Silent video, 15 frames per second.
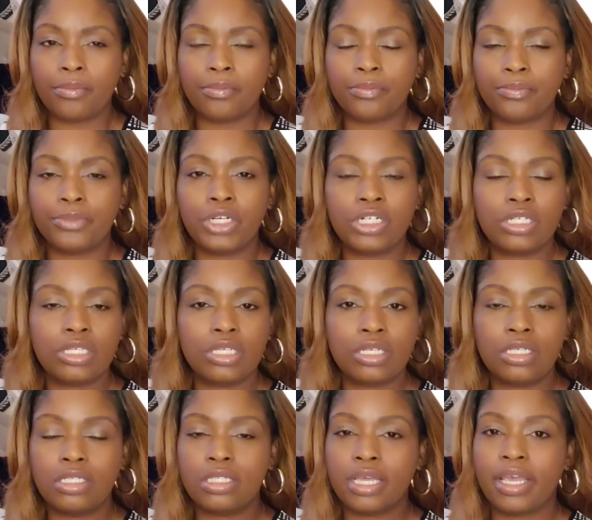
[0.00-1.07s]
Nursing
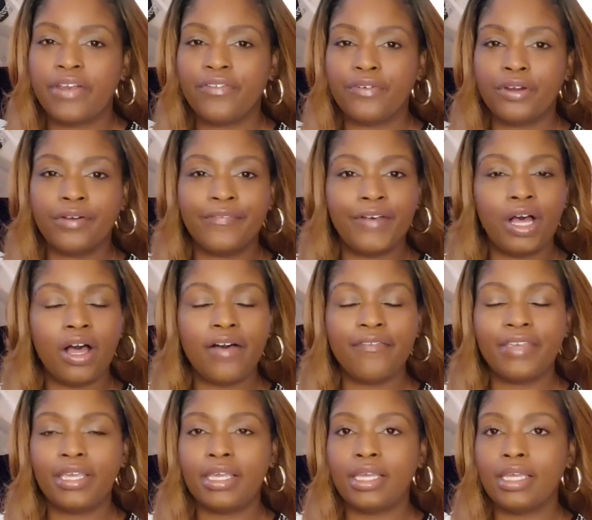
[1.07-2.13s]
is ever
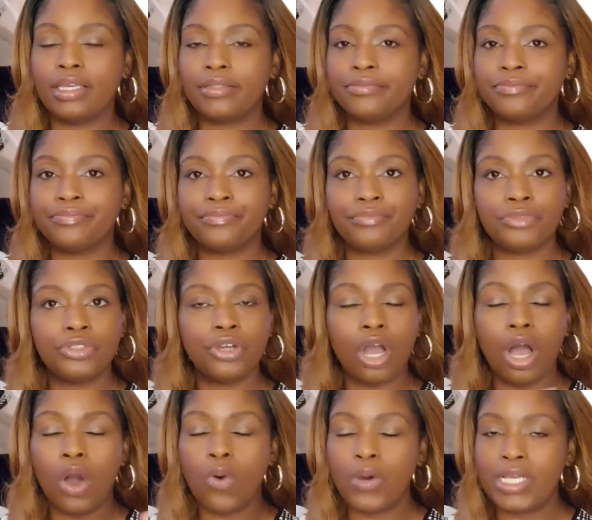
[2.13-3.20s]
evolving, and you're
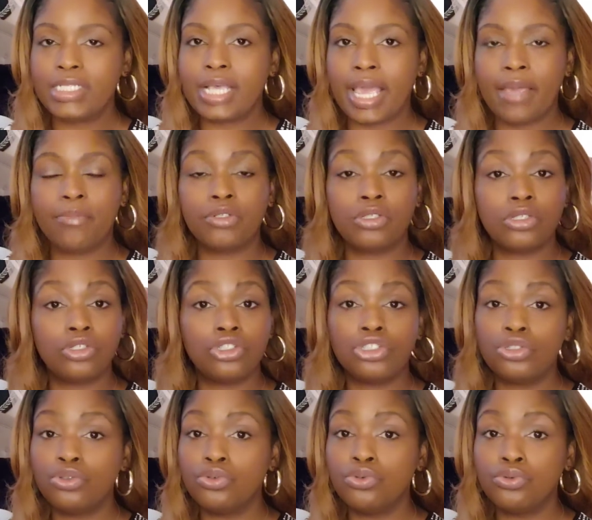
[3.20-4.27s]
always able to
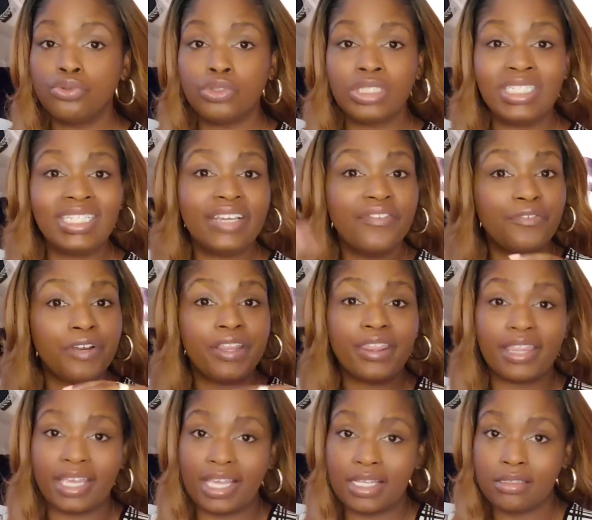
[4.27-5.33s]
choose different
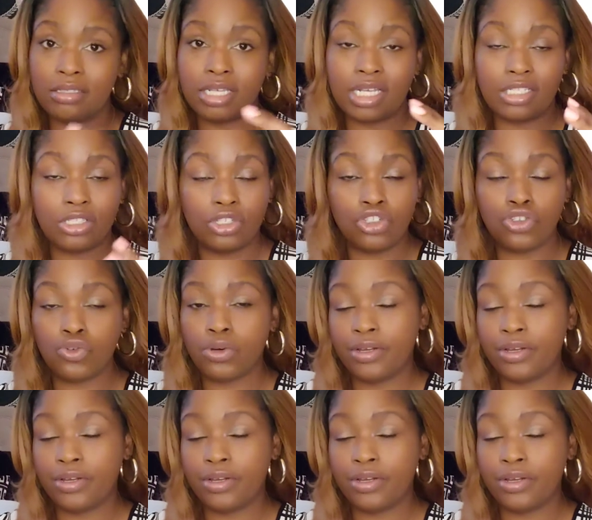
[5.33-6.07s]
things. That's the joy